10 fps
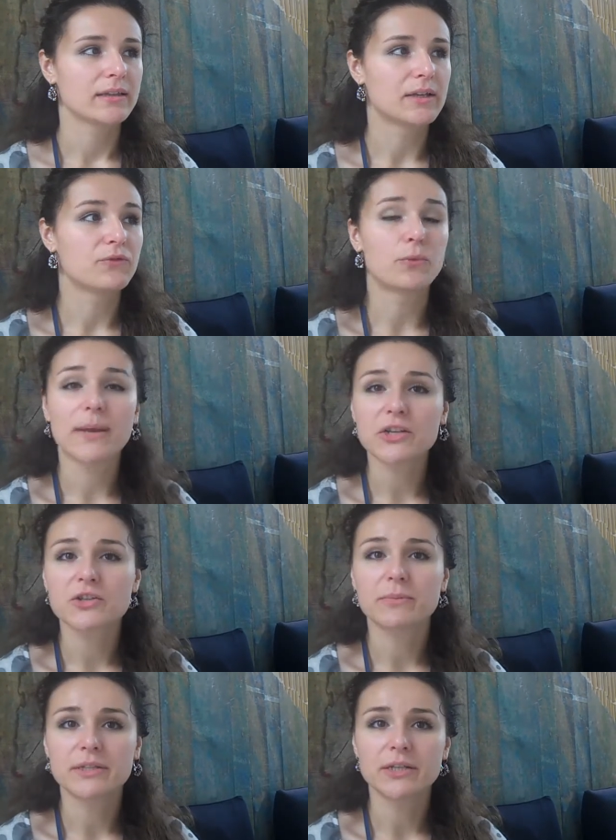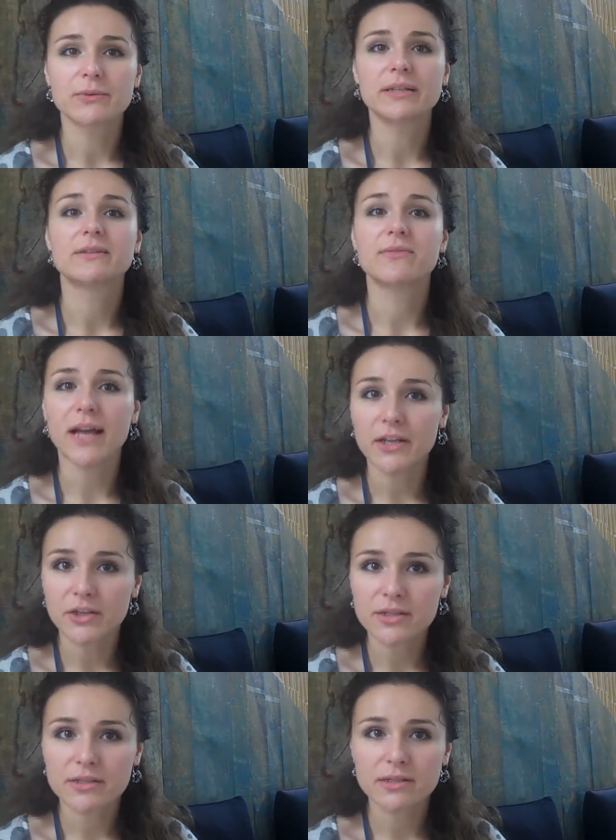the information material, the
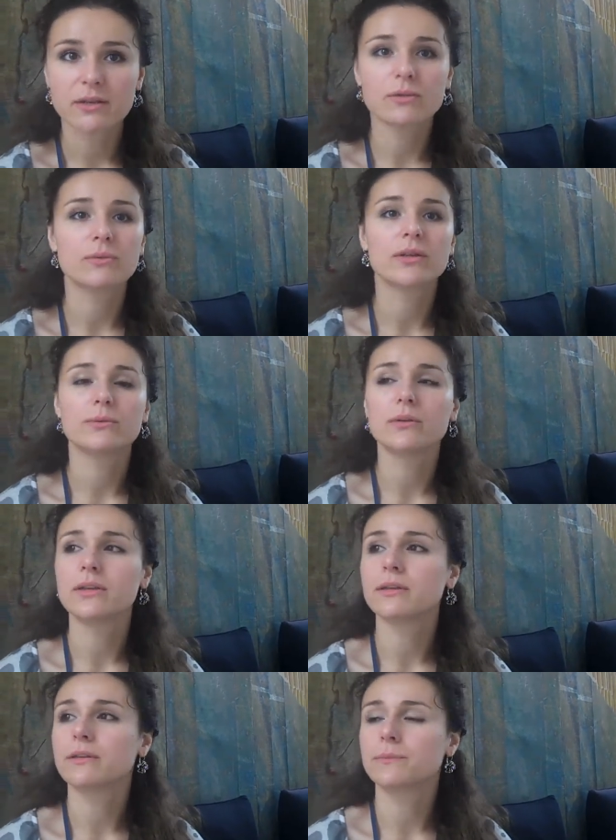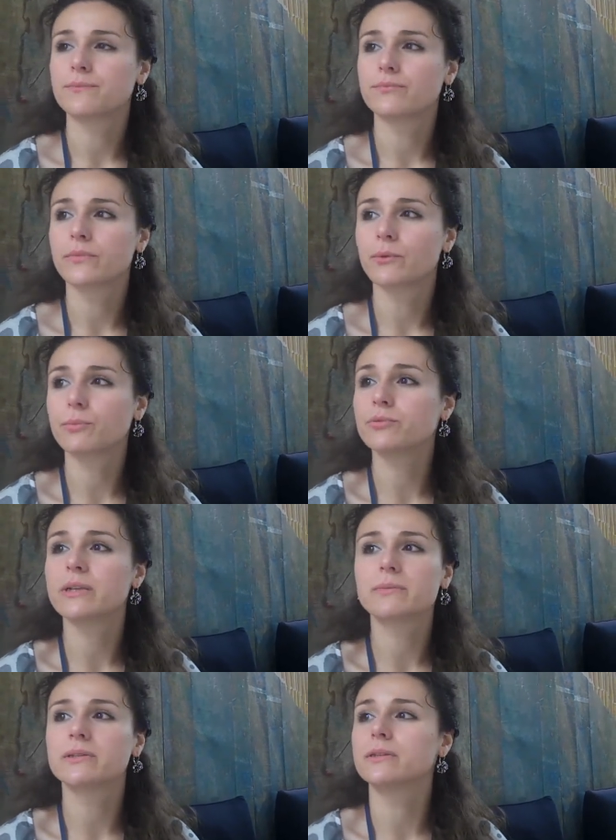flyers. We, we, we put
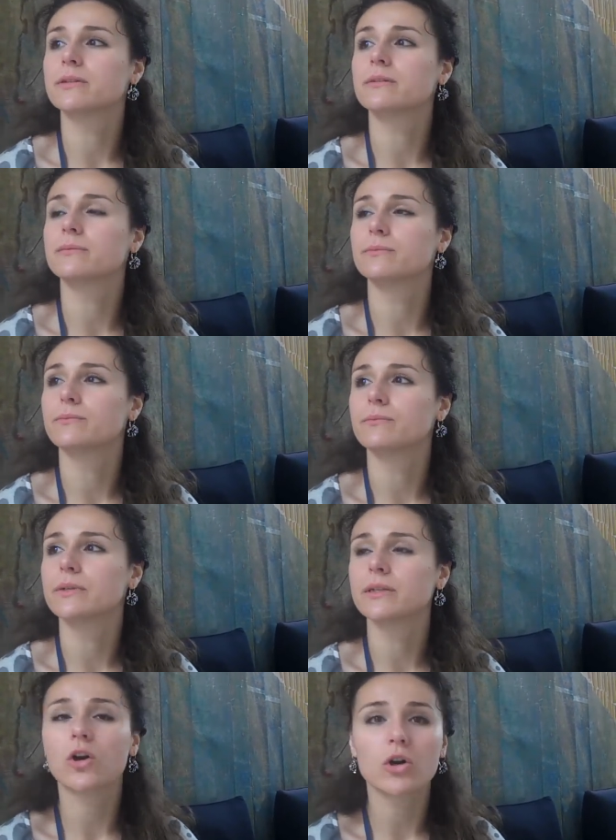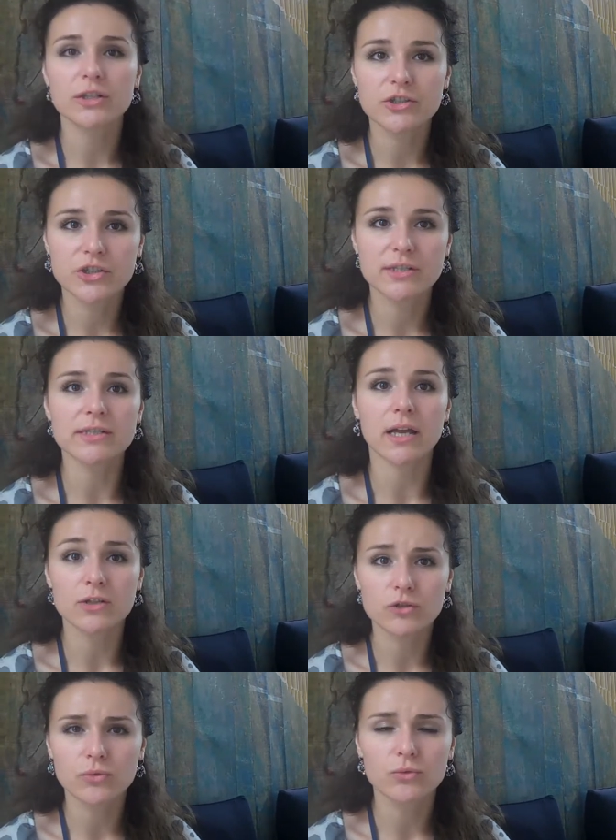them at the, in colleges,
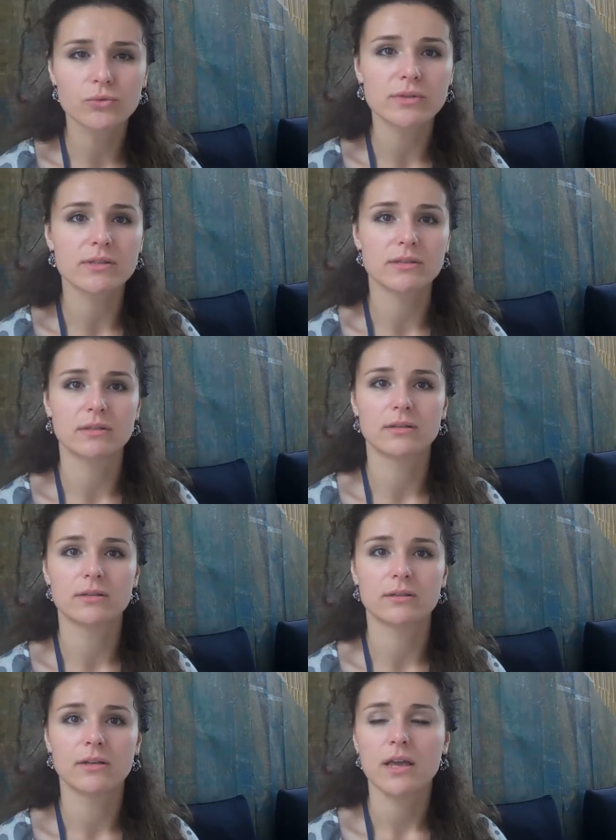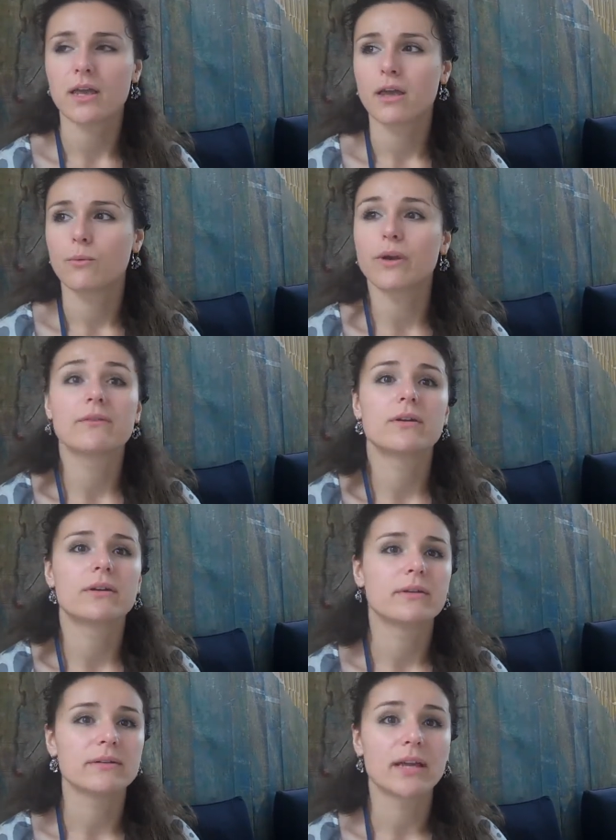high schools, uh,
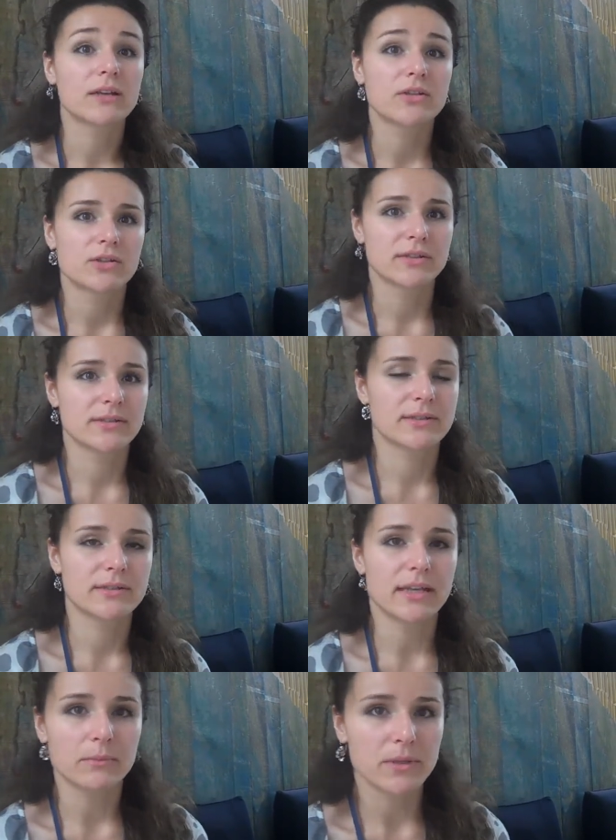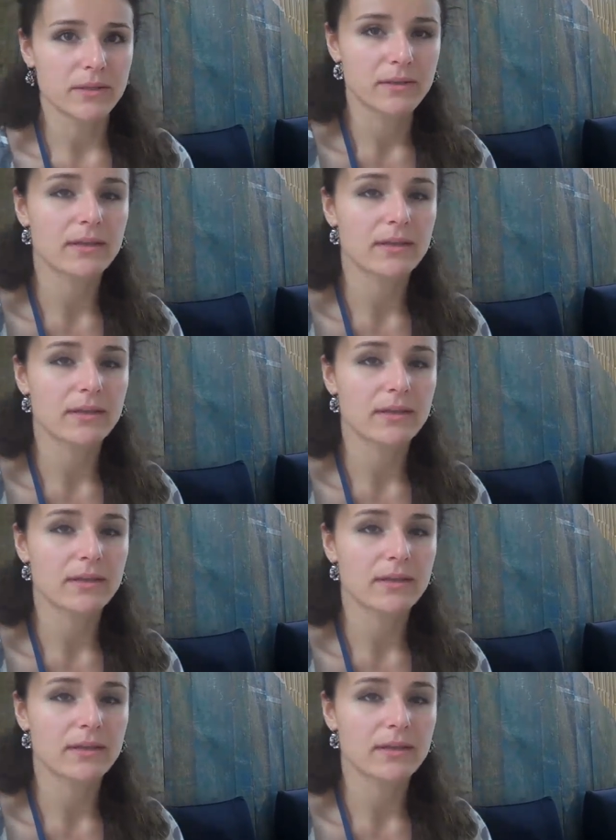wherever youngsters can be.